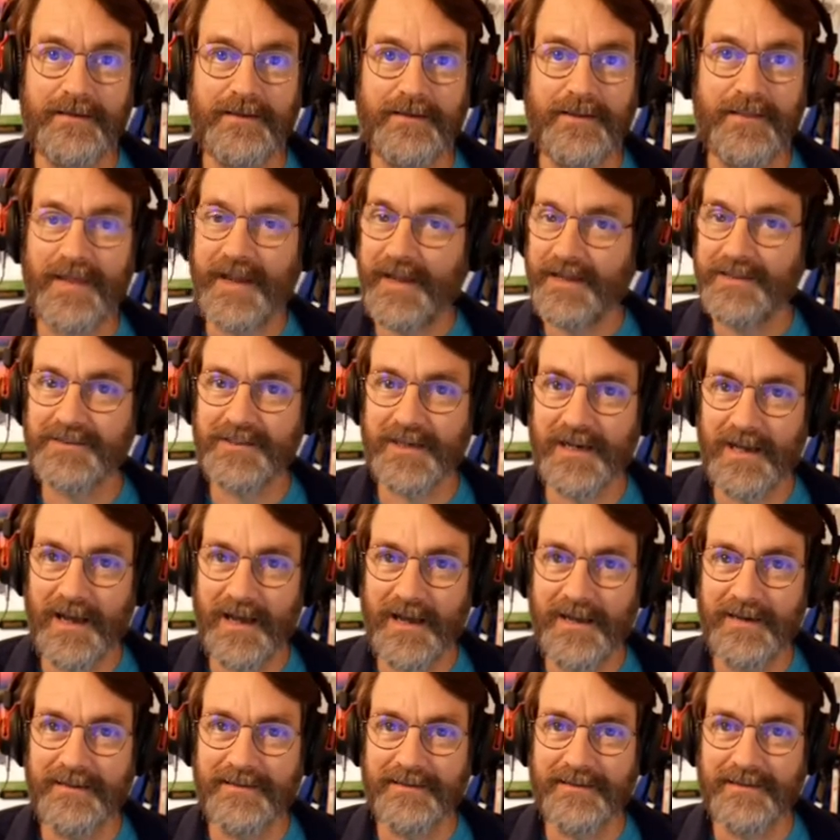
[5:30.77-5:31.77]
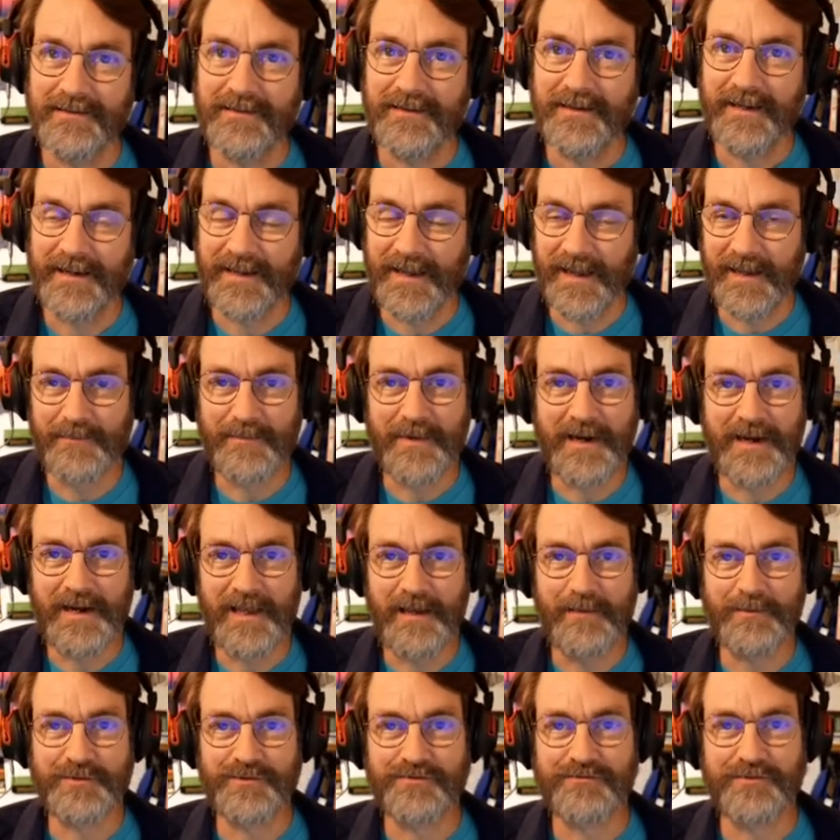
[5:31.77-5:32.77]
Thanks a lot. Again, my
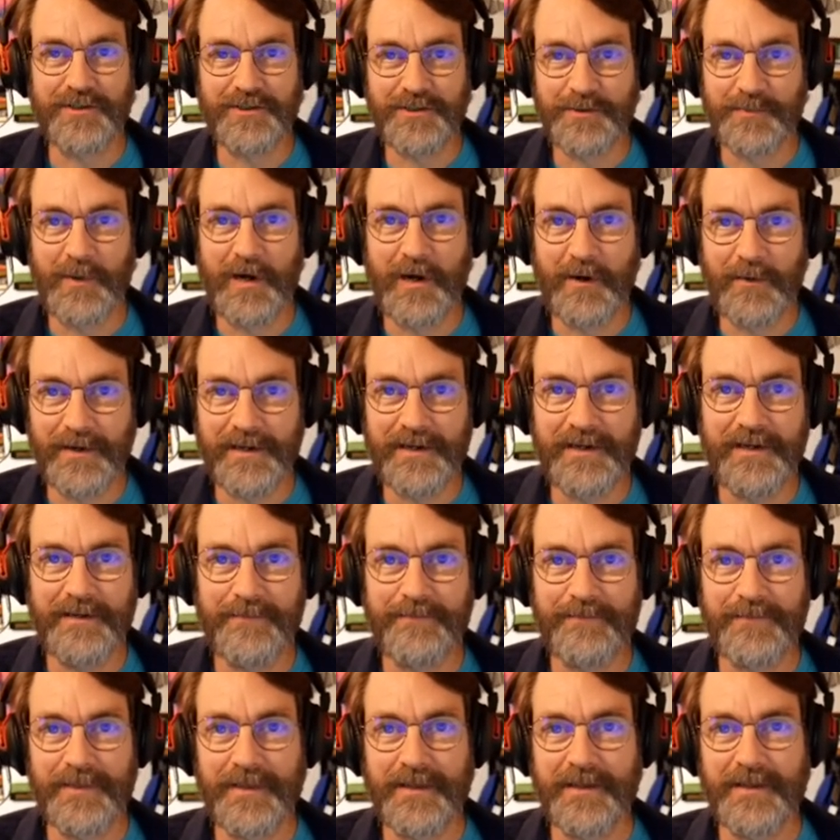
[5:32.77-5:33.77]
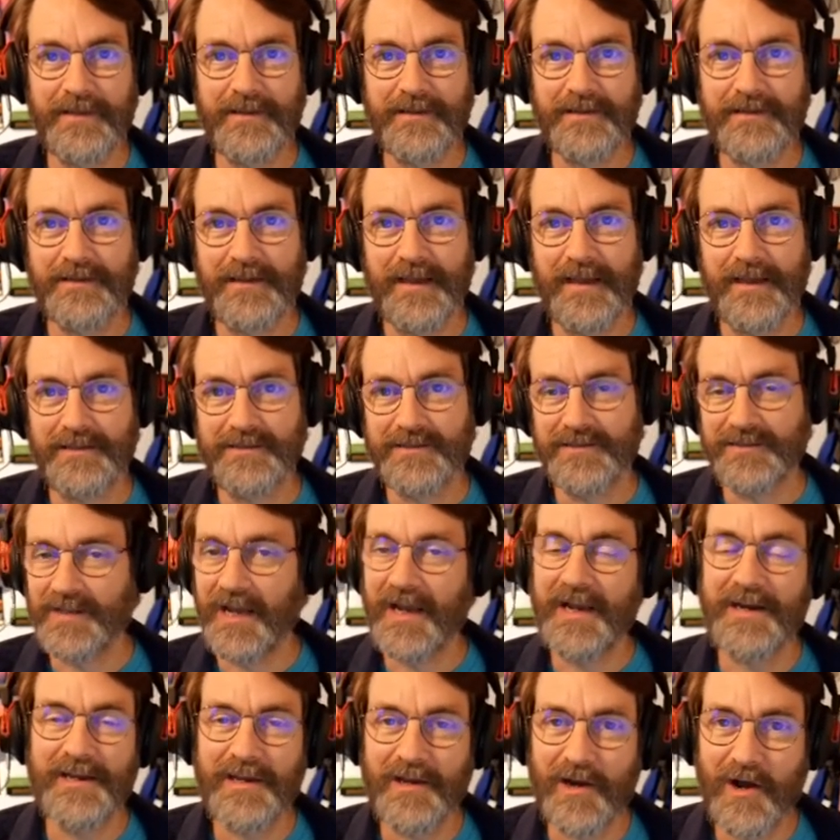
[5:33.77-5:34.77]
name is Rich Bowen,
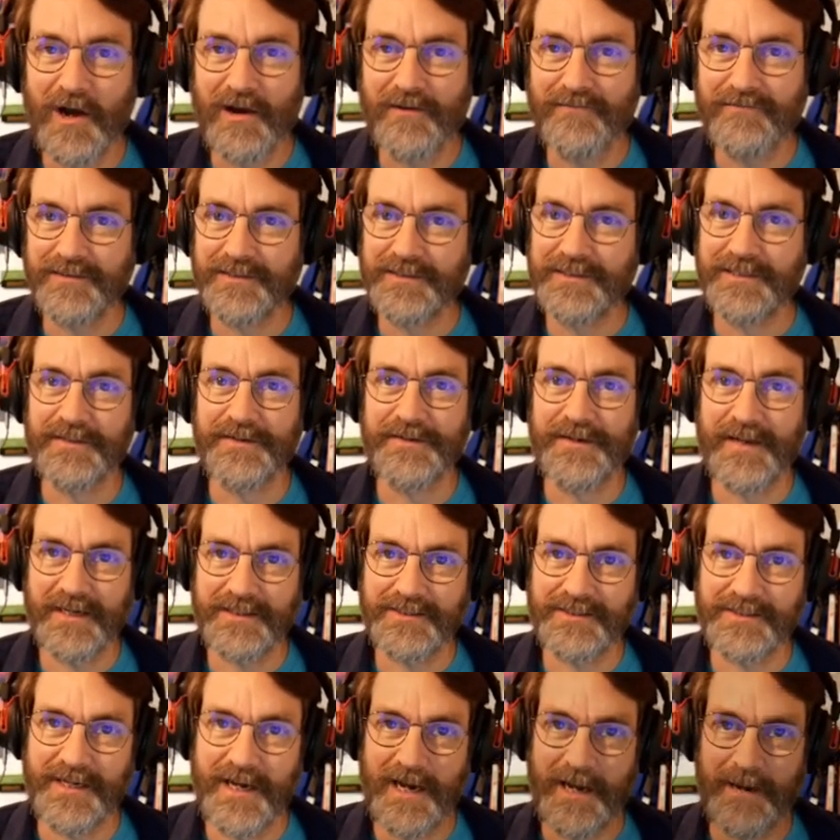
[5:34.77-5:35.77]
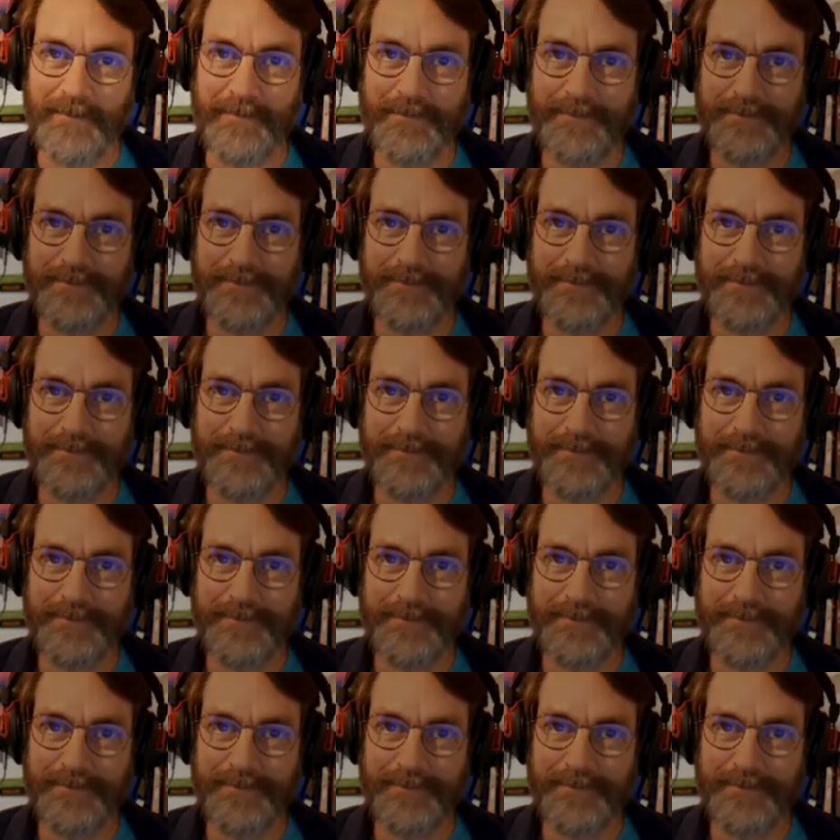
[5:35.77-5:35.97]
signing off until next time.